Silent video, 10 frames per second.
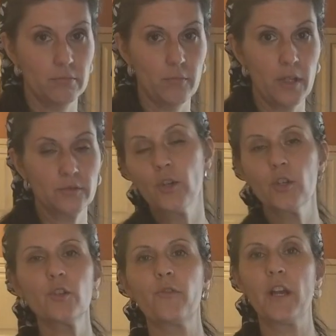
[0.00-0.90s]
well, don't
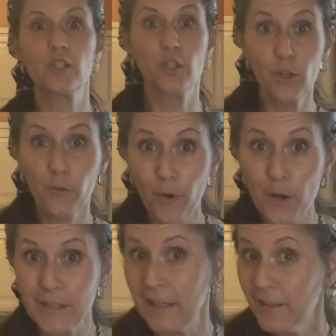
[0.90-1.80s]
use fresh, use
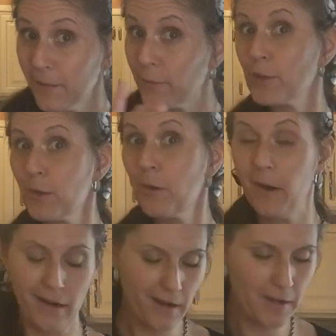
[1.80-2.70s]
frozen for
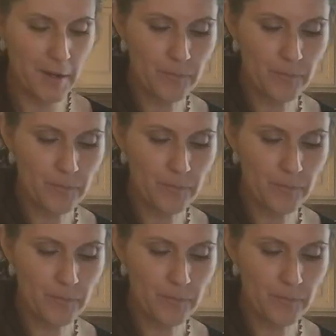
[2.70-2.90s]
sure,